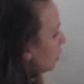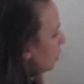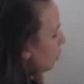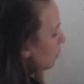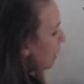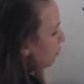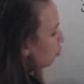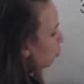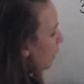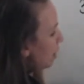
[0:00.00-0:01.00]
We have
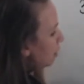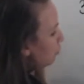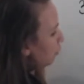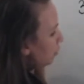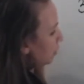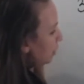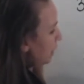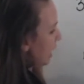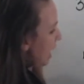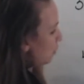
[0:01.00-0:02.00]
12
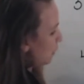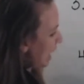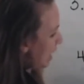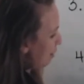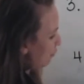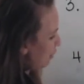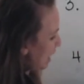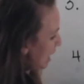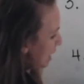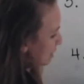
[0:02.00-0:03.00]
and we have
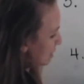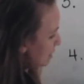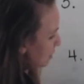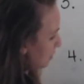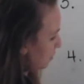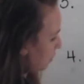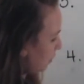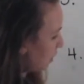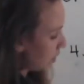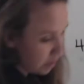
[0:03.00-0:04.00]
8.
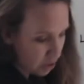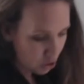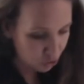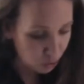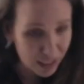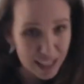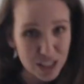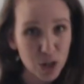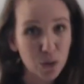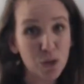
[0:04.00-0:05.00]
So let's
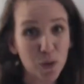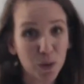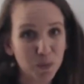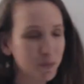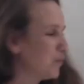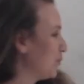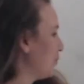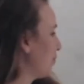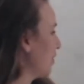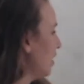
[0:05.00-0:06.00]
go
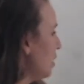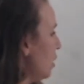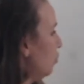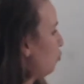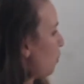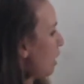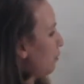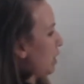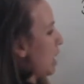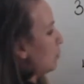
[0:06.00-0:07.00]
through. 12
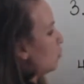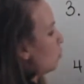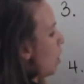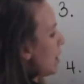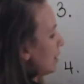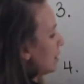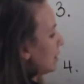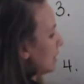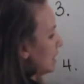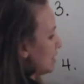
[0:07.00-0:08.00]
times 1
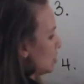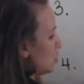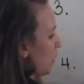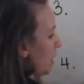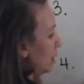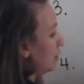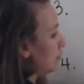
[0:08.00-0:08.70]
is 12.